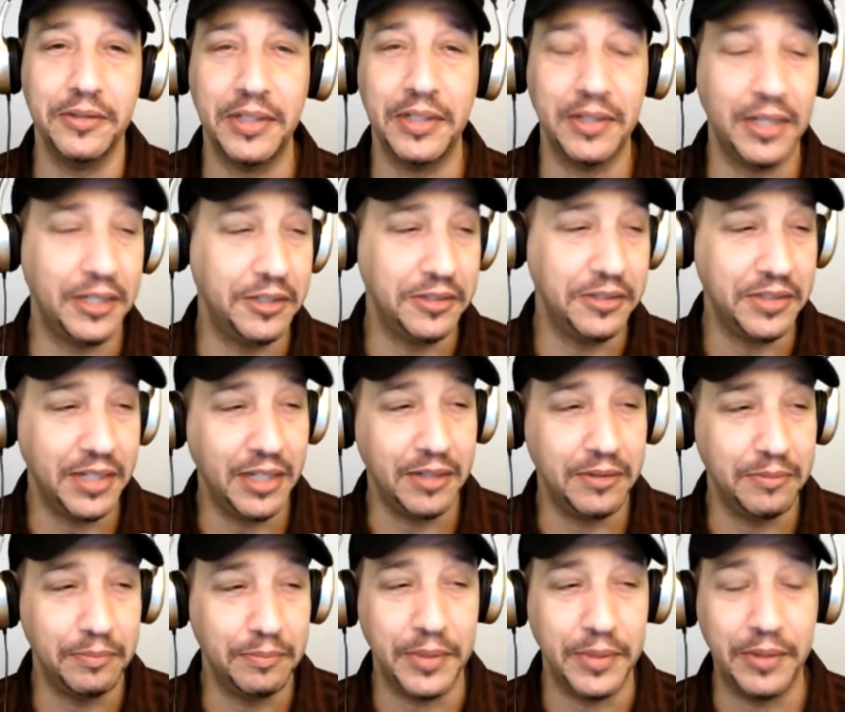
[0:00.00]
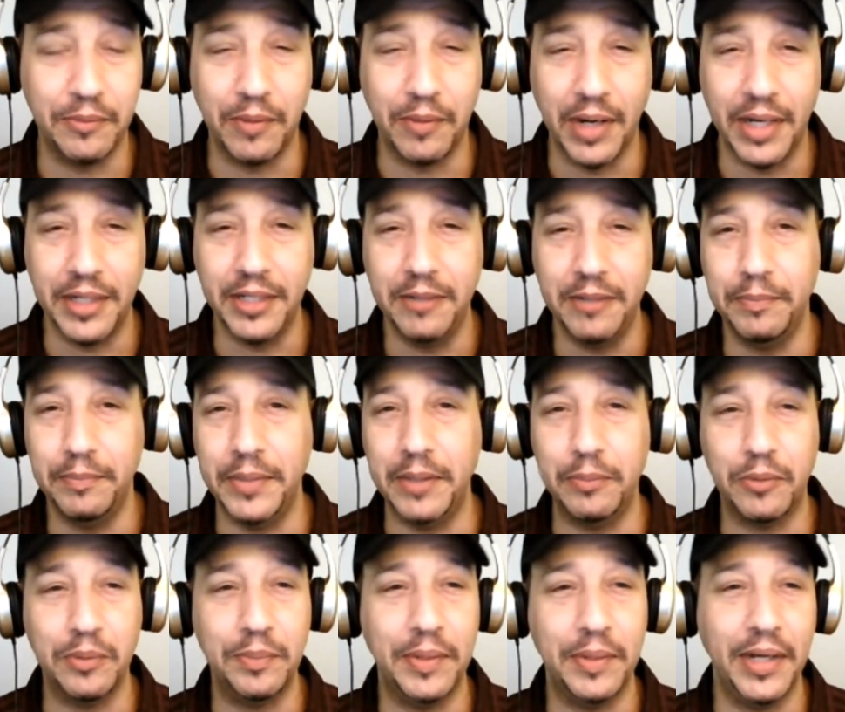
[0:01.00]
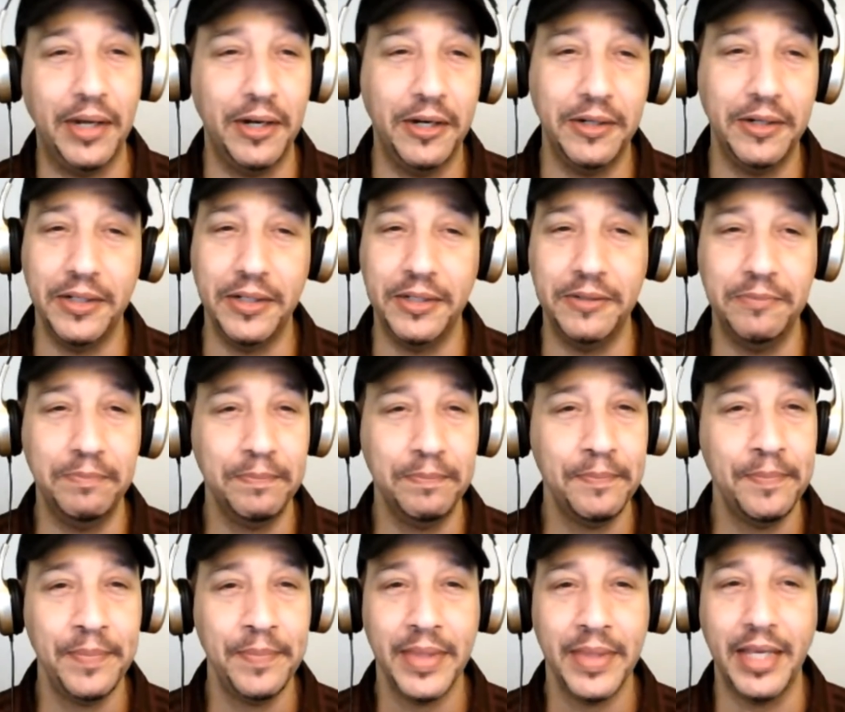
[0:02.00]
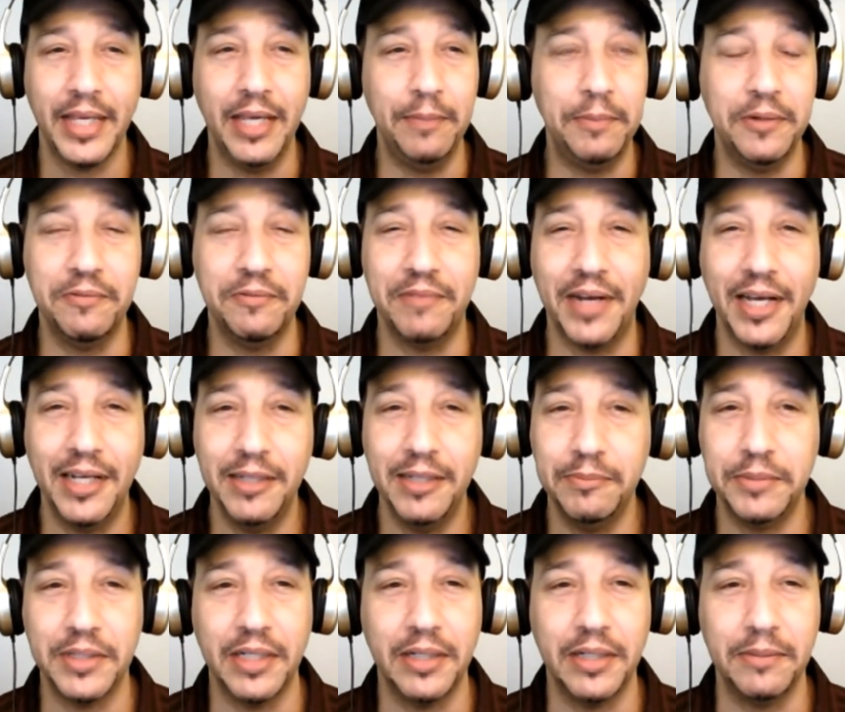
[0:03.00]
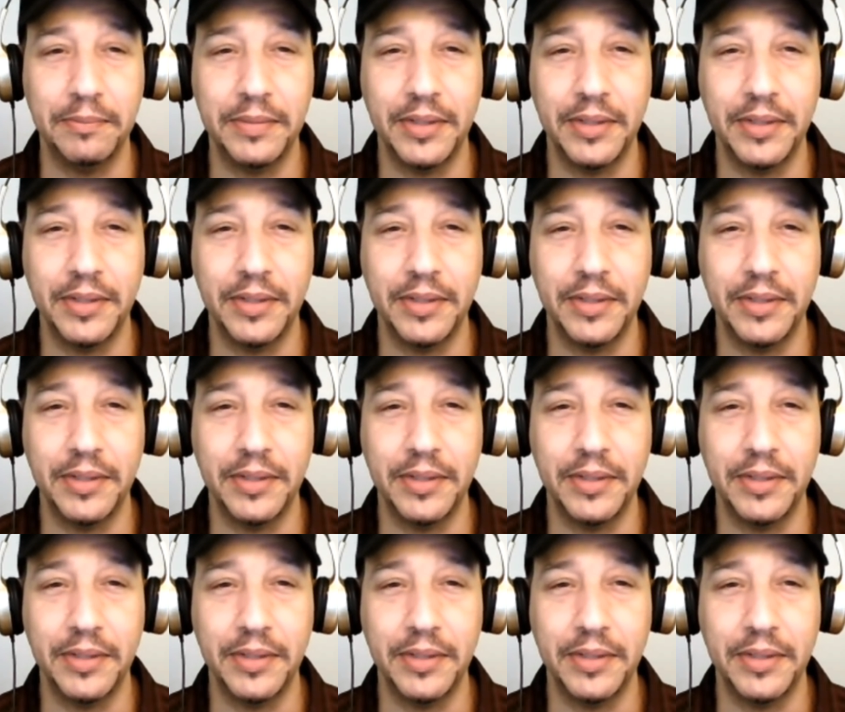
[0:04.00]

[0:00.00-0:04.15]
And like you're saying, be ready, be prepared, and keep your vibes up.